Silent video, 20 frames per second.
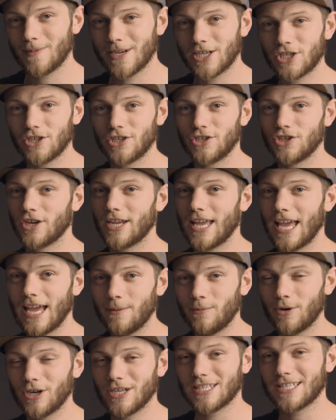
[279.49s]
make sure that your
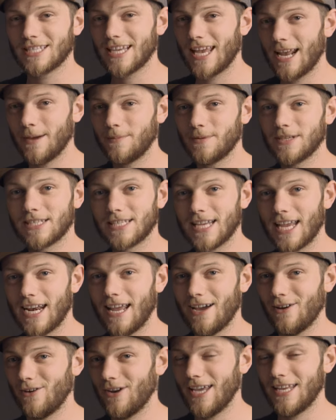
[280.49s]
camera is set up to
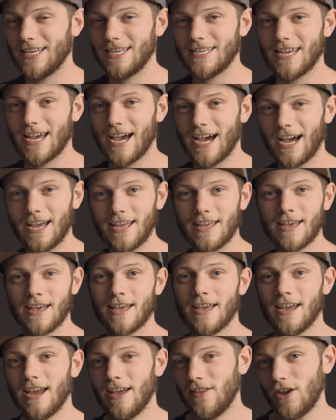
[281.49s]
send out NDI,
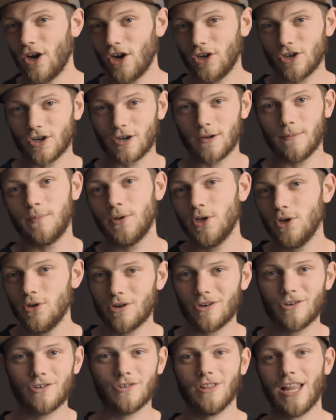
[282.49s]
and then on your
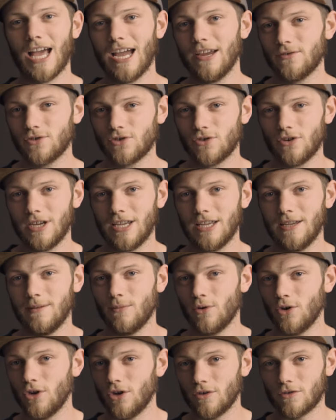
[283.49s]
computer, your live
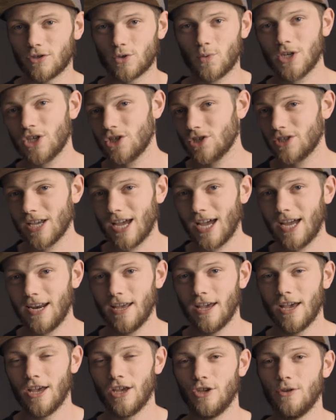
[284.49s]
stream, or your switcher
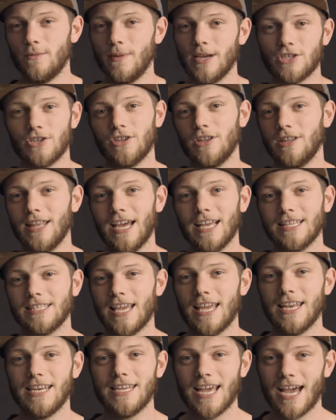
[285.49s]
side, you make sure that that's
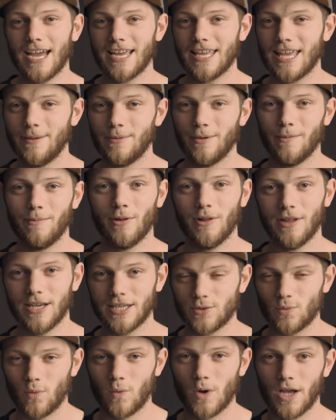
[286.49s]
NDI capable
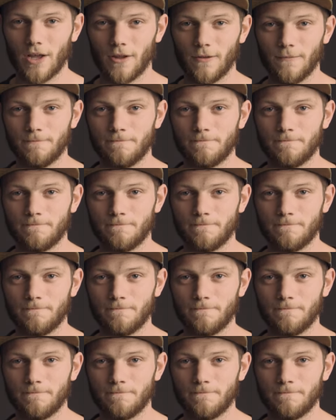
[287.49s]
as well.